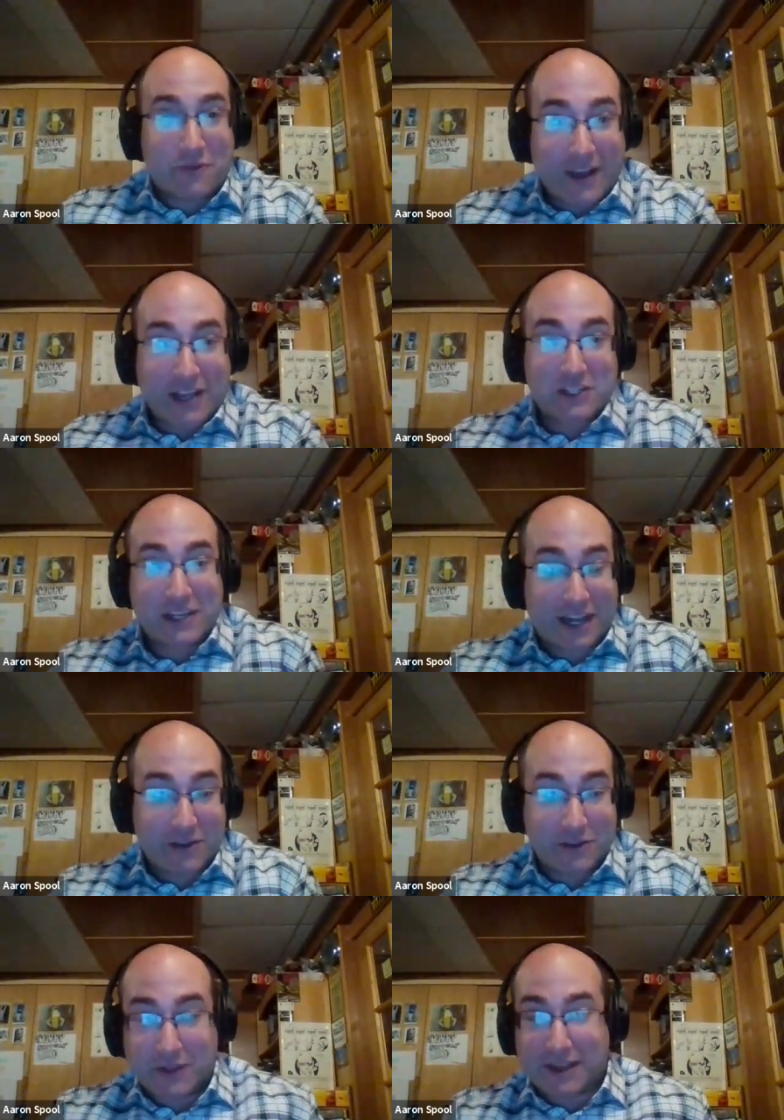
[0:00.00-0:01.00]
fashion and how
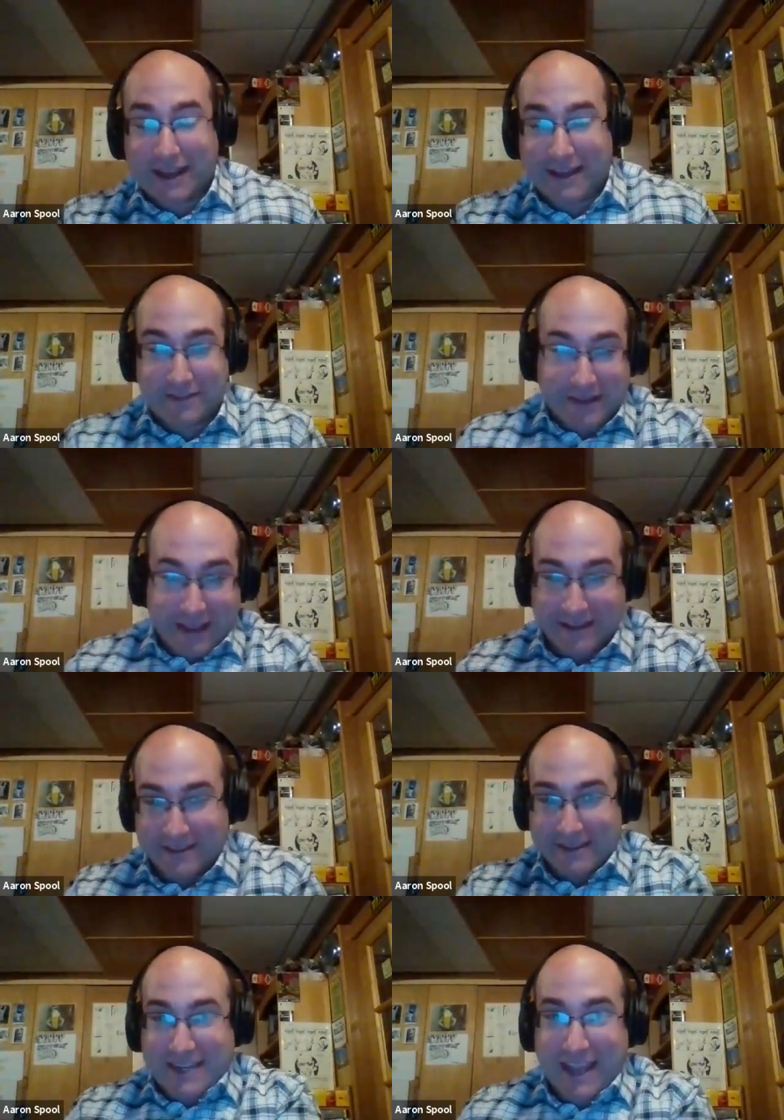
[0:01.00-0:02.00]
you do that at
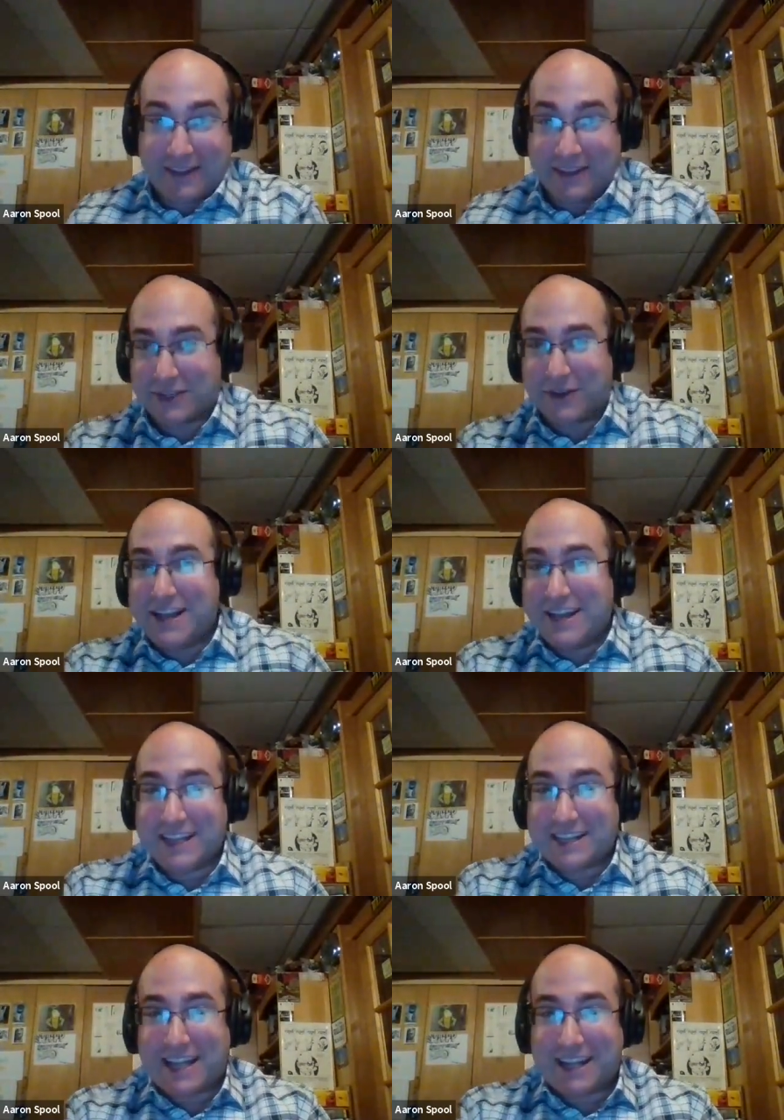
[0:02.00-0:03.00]
the tail end. So
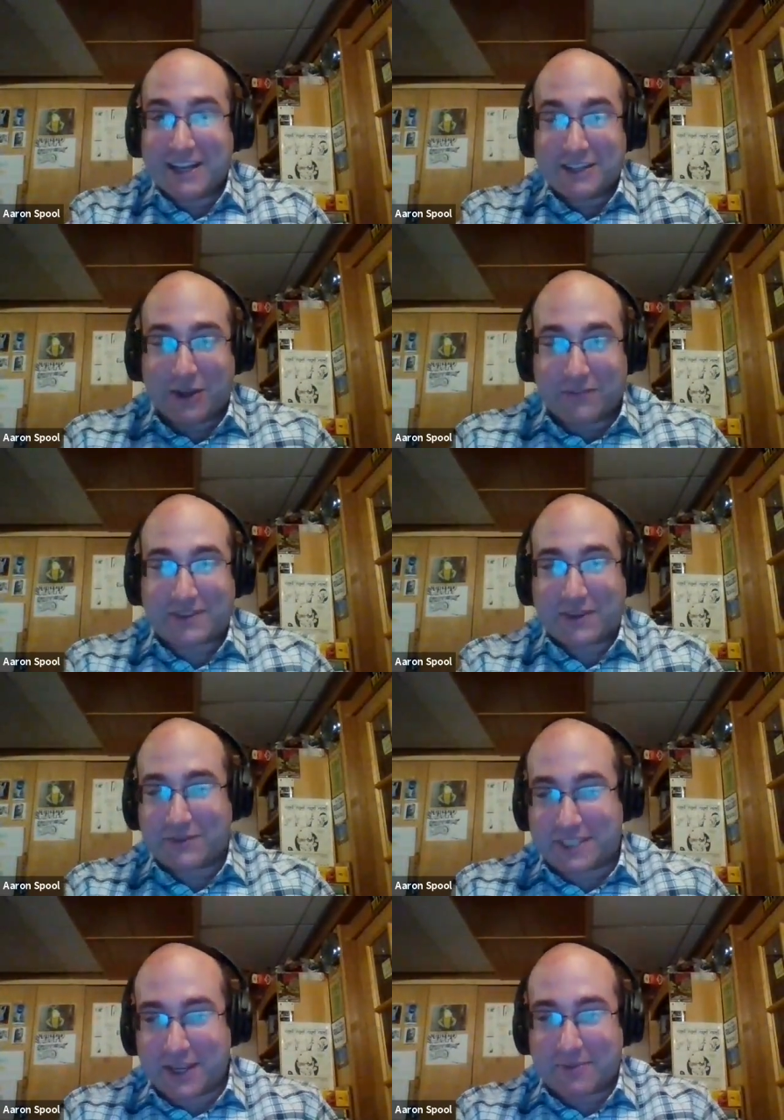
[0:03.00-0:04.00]
let's not,
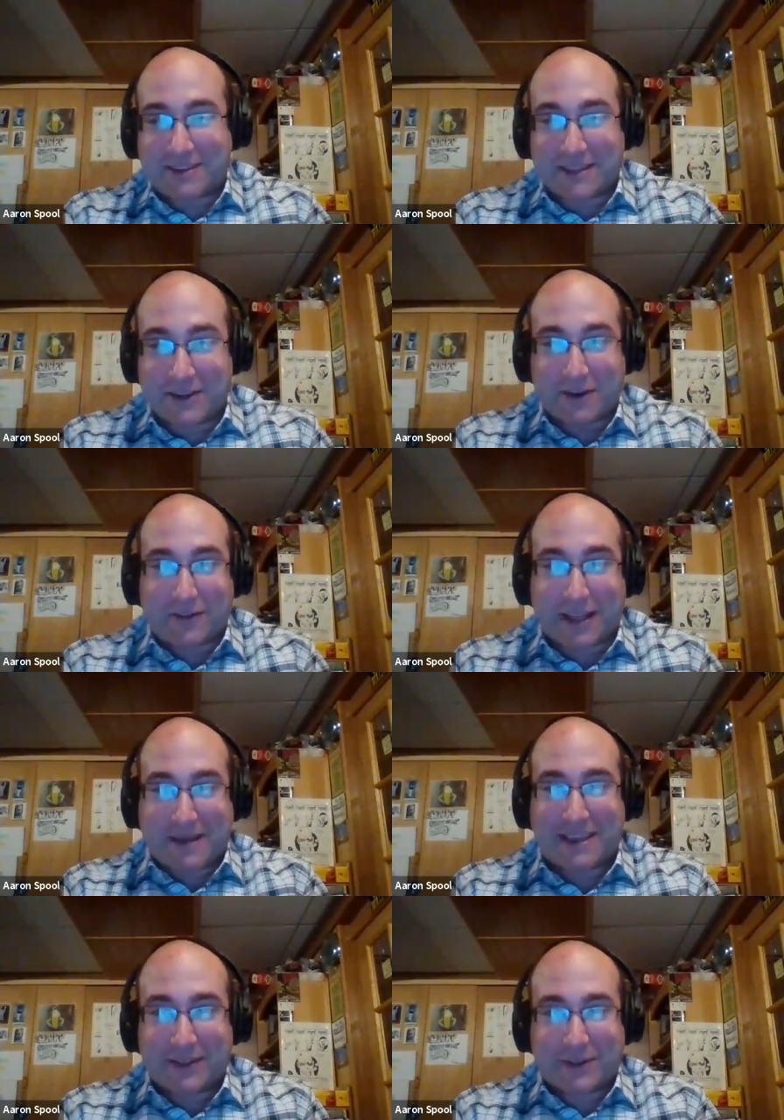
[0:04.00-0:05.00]
don't steal my thunder of like
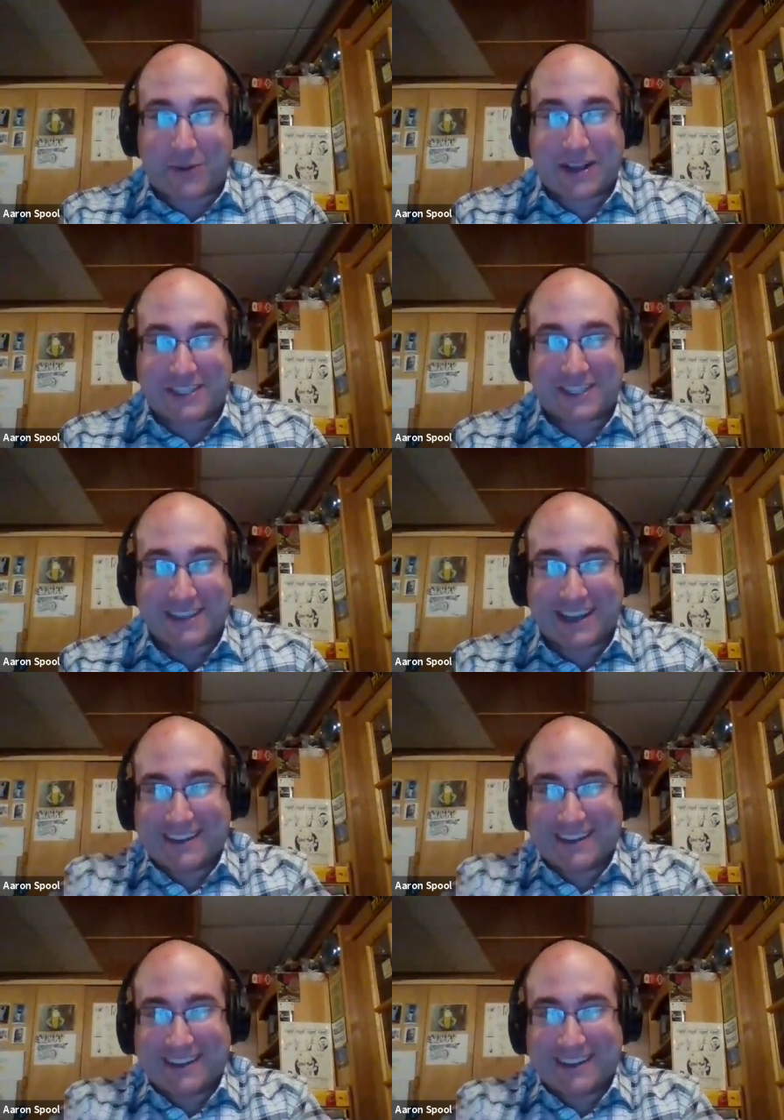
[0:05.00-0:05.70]
my killer question.